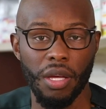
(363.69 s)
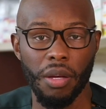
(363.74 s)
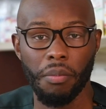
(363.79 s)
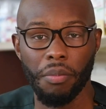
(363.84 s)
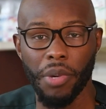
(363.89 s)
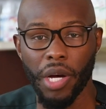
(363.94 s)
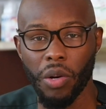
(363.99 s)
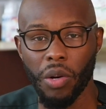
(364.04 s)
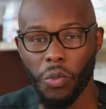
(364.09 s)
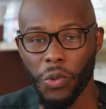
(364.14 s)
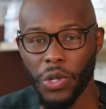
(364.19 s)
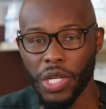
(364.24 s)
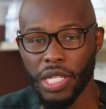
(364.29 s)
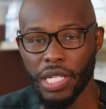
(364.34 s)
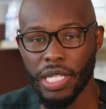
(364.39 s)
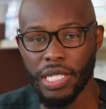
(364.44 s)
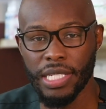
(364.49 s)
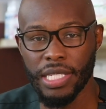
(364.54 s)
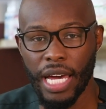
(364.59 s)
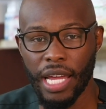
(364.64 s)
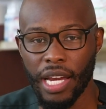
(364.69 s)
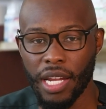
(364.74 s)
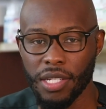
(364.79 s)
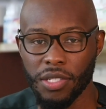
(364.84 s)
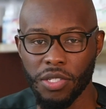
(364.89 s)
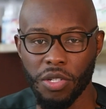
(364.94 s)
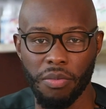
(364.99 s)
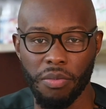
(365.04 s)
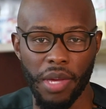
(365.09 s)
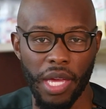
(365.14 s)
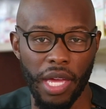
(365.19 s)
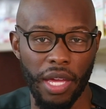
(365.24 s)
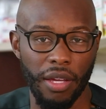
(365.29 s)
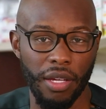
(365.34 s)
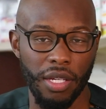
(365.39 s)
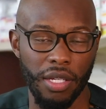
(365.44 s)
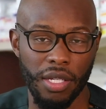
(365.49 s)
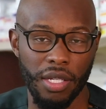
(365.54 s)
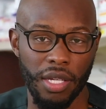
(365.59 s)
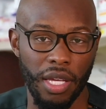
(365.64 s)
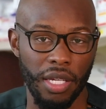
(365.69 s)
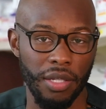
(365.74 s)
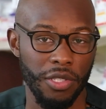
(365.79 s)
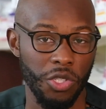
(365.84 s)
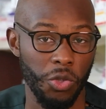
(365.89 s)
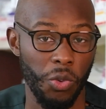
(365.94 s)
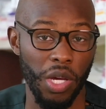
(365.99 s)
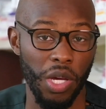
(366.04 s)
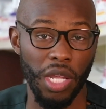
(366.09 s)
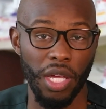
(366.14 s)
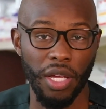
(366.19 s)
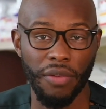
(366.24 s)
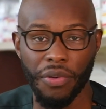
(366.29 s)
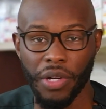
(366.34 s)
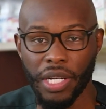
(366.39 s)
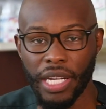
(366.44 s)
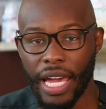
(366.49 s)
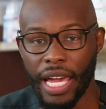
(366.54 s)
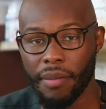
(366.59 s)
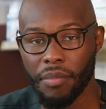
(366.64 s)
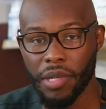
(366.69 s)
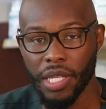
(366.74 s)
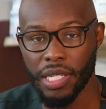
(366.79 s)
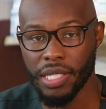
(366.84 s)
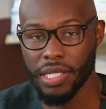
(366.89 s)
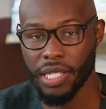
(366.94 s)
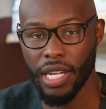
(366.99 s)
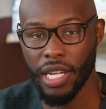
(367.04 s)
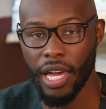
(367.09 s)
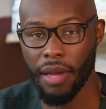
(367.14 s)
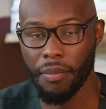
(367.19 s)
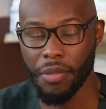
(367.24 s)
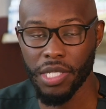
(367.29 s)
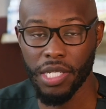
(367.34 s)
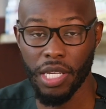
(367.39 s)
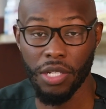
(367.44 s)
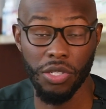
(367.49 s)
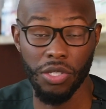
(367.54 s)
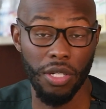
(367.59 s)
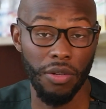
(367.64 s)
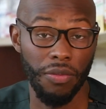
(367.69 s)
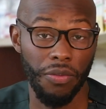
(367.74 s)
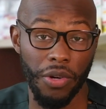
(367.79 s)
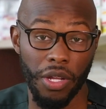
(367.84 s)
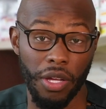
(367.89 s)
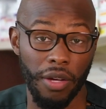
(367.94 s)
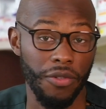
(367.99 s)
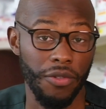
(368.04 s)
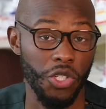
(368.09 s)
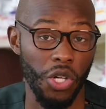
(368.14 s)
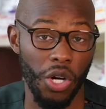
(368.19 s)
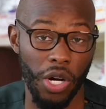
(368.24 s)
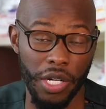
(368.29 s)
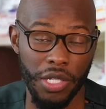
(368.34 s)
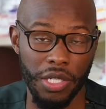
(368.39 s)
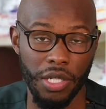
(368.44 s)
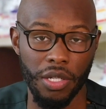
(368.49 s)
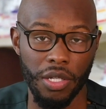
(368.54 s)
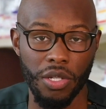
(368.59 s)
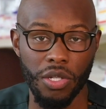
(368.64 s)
But we decided to make screening for diabetes and hypertension free of charge.